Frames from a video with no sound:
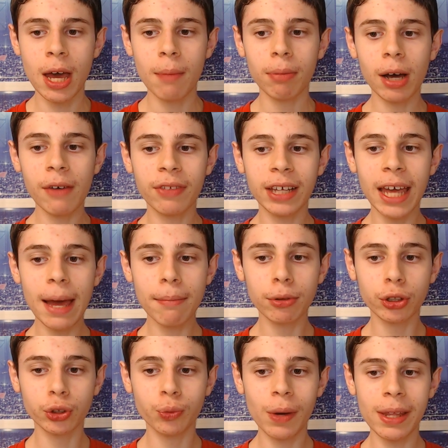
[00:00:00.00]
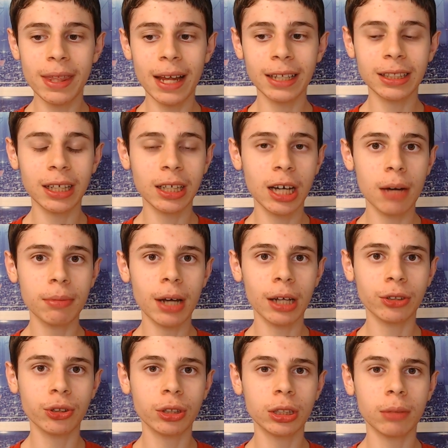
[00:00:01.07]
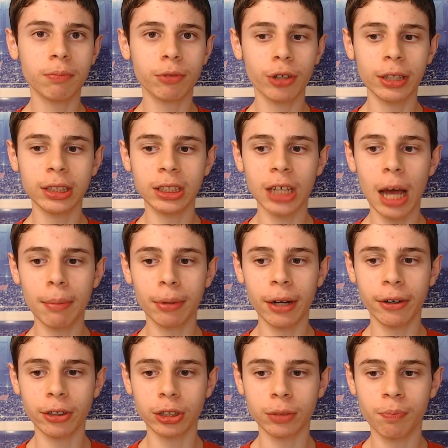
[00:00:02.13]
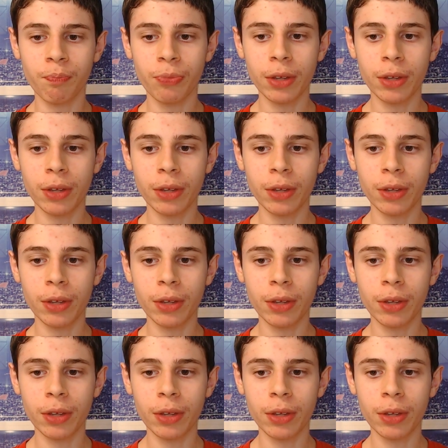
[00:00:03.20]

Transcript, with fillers: But if the Gamblers win, then it's going to come down to some crazy tiebreakers.